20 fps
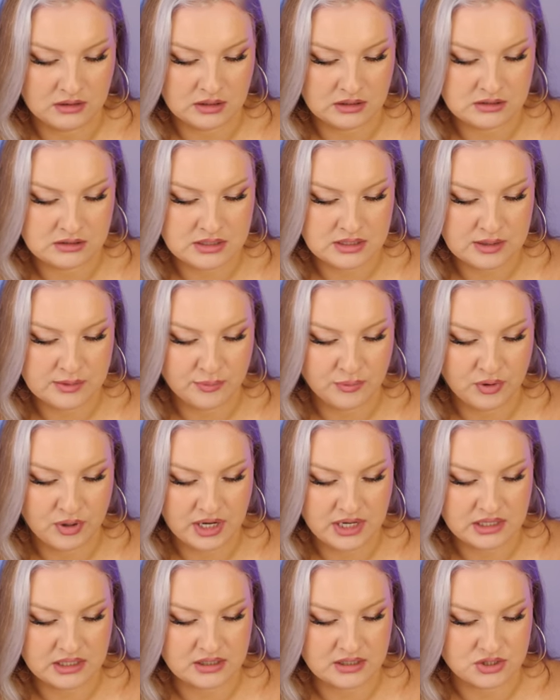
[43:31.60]
Classique
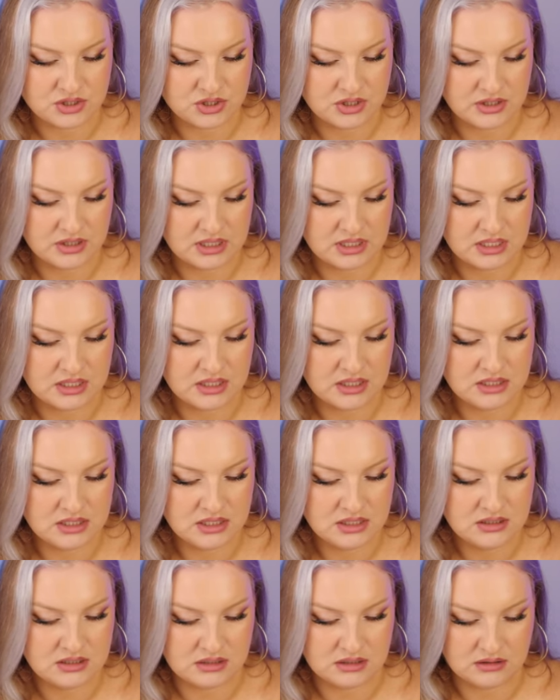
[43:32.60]
Pride Edition,
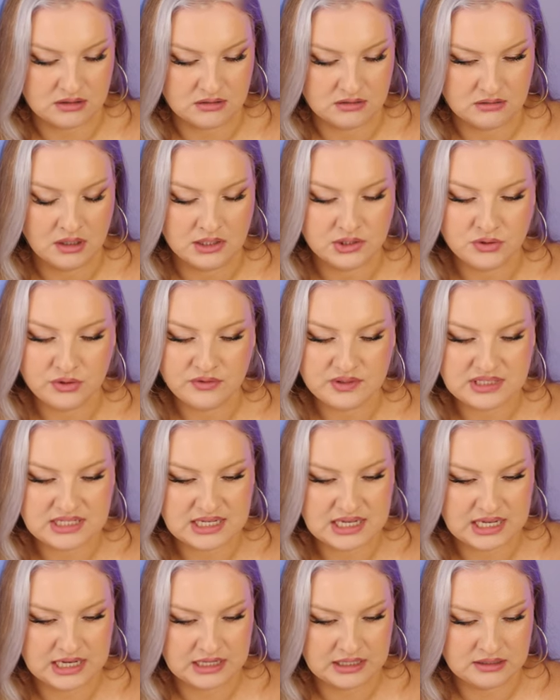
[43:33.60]
EDT. I do have a
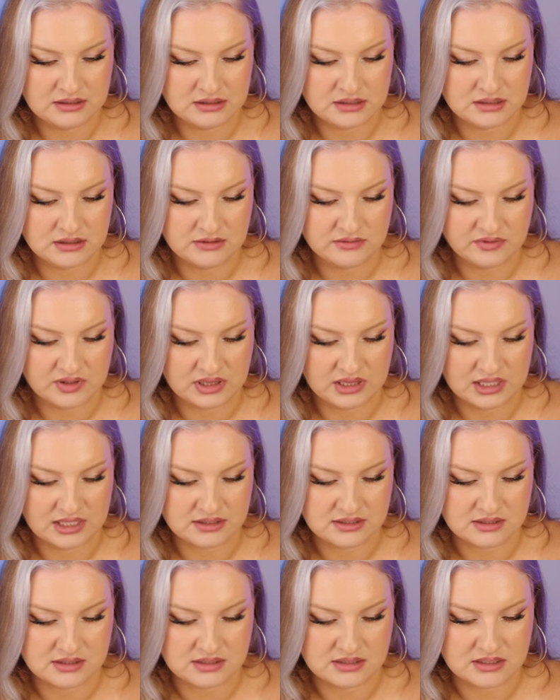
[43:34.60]
decant of
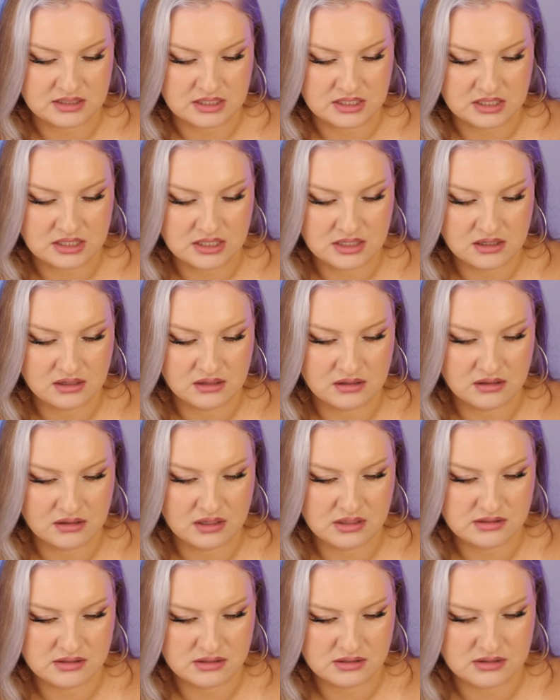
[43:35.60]
Classique.
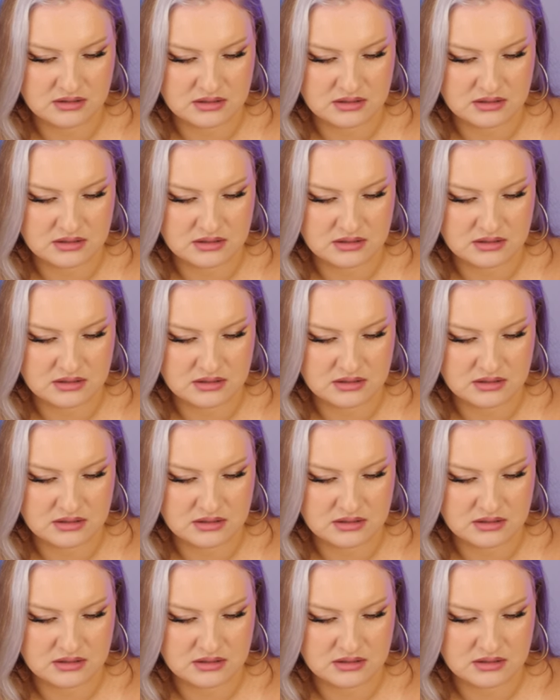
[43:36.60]
Is this